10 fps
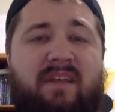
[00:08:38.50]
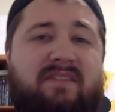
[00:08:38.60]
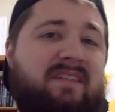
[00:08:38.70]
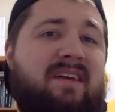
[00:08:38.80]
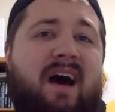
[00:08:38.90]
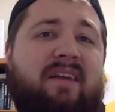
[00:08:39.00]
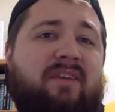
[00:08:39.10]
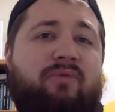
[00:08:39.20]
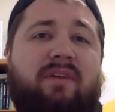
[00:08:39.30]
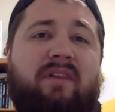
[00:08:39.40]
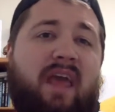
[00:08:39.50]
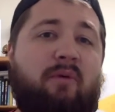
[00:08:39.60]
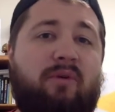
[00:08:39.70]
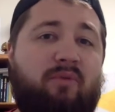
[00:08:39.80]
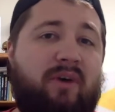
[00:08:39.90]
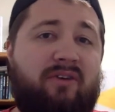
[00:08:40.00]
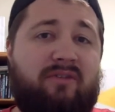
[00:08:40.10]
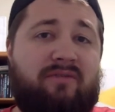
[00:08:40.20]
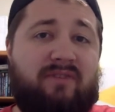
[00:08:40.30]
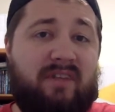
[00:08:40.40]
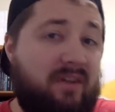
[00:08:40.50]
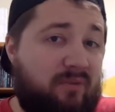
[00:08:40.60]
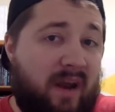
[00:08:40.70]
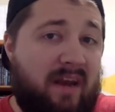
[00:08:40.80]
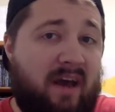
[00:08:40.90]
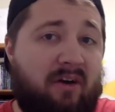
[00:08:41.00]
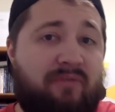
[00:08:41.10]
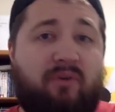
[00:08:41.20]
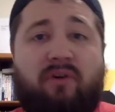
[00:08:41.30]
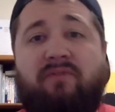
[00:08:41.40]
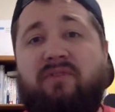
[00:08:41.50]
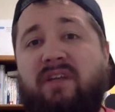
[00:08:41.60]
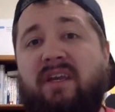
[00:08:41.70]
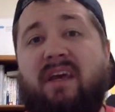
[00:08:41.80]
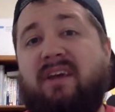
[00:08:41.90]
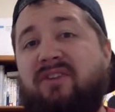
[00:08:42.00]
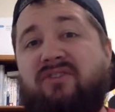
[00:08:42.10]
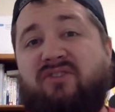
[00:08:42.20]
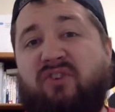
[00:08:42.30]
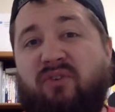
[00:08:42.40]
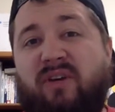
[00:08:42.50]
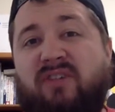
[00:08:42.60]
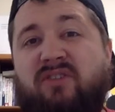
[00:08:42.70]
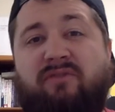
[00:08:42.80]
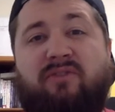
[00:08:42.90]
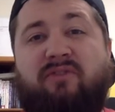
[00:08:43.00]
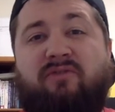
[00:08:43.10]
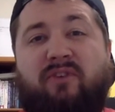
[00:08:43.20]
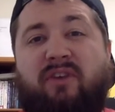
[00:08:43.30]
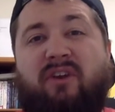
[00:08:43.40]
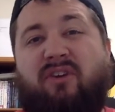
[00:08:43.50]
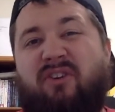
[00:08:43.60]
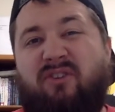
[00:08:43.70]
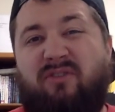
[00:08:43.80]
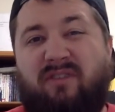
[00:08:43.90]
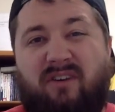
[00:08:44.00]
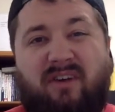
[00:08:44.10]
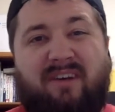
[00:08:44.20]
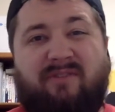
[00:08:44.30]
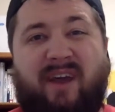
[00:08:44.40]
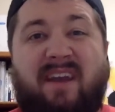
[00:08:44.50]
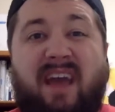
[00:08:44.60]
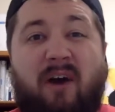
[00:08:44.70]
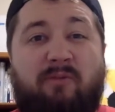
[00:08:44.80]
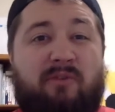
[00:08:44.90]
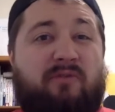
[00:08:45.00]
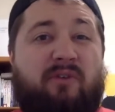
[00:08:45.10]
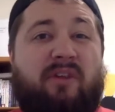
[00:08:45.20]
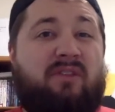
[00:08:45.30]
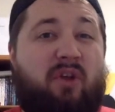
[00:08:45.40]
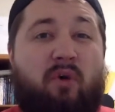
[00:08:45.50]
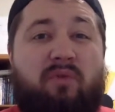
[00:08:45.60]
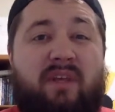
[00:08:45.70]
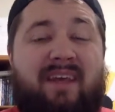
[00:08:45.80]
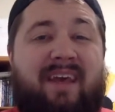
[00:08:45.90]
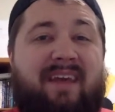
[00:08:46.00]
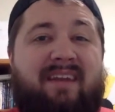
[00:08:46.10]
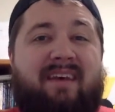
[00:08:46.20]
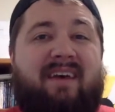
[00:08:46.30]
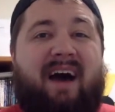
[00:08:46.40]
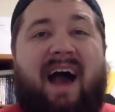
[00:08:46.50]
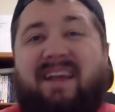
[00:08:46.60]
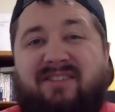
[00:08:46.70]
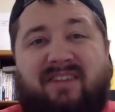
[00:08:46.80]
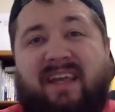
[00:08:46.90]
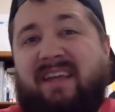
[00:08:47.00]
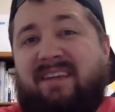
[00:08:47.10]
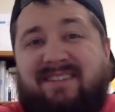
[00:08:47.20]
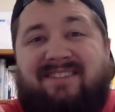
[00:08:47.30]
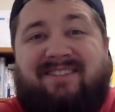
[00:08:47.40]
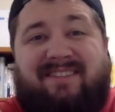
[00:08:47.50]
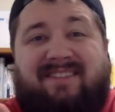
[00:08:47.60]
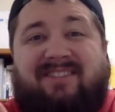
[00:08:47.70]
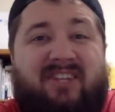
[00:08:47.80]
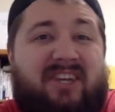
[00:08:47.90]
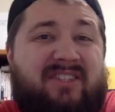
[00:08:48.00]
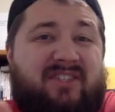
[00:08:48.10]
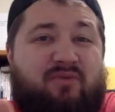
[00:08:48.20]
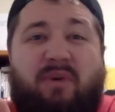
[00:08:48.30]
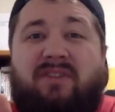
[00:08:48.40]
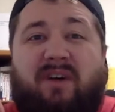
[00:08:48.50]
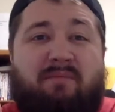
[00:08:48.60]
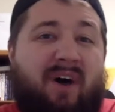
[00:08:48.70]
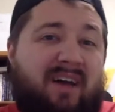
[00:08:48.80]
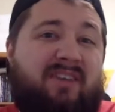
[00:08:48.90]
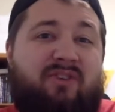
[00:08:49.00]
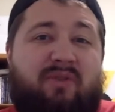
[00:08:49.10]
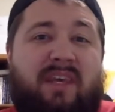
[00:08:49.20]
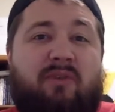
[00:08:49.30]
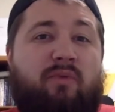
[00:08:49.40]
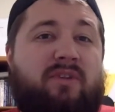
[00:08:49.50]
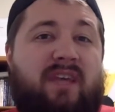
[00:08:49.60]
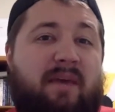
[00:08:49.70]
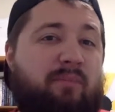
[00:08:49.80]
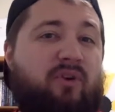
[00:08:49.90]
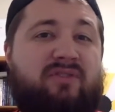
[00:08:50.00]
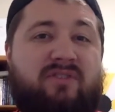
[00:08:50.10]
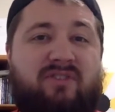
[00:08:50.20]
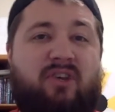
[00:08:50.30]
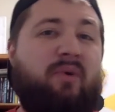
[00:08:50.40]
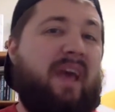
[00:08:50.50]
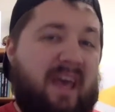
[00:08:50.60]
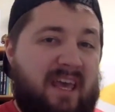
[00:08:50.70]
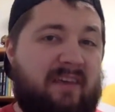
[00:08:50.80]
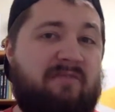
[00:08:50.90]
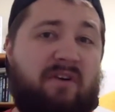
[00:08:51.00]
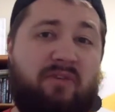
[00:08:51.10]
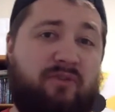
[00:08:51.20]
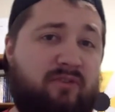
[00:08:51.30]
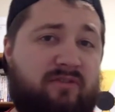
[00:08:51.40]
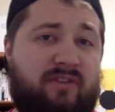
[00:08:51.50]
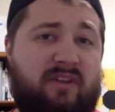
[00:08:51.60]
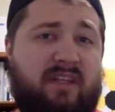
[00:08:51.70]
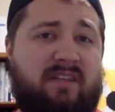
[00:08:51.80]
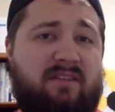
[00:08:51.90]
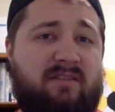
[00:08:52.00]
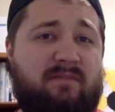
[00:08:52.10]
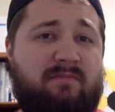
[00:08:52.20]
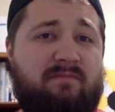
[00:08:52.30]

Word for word: See, God can relate with what you're feeling right now. If you are feeling discouraged, if you're feeling hurt right now, if you're feeling lonely and isolated, Jesus was among you. He was a person too. He felt those feelings.